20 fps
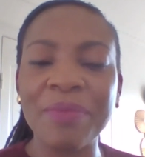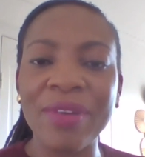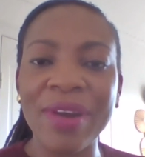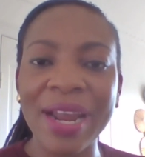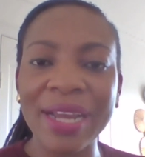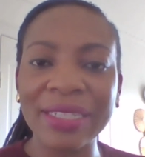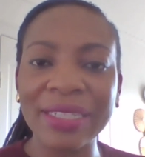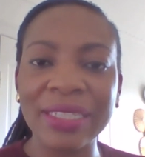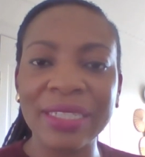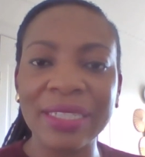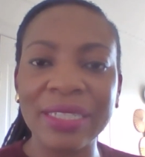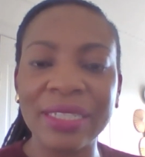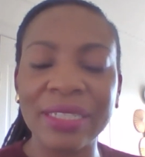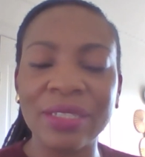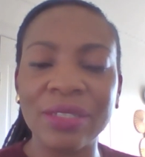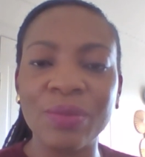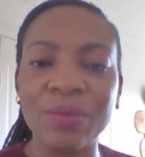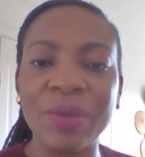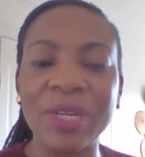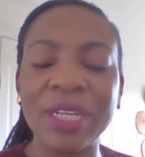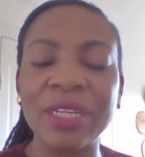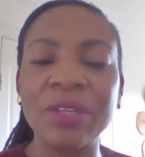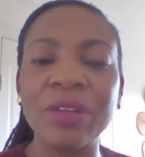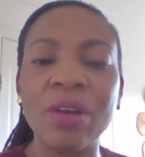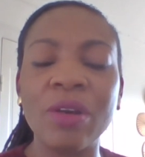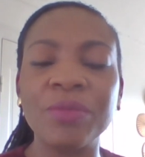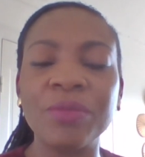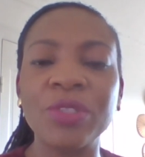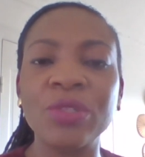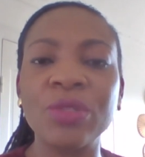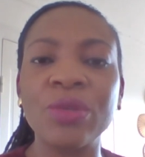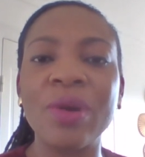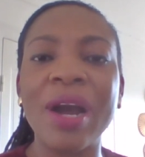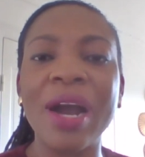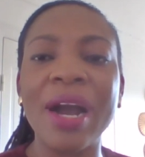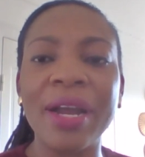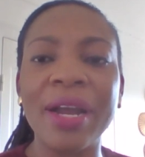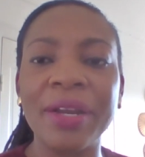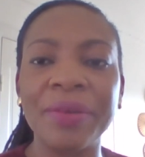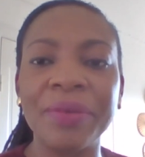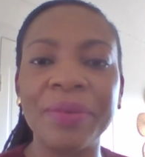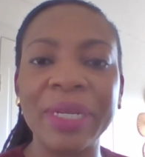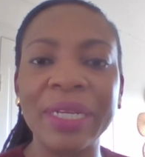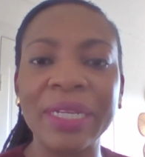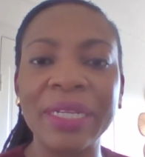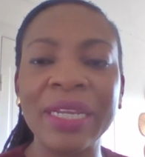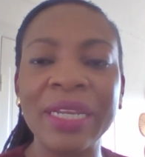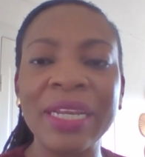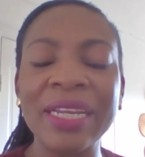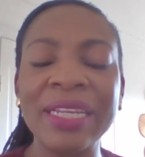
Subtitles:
practices when it comes to hiring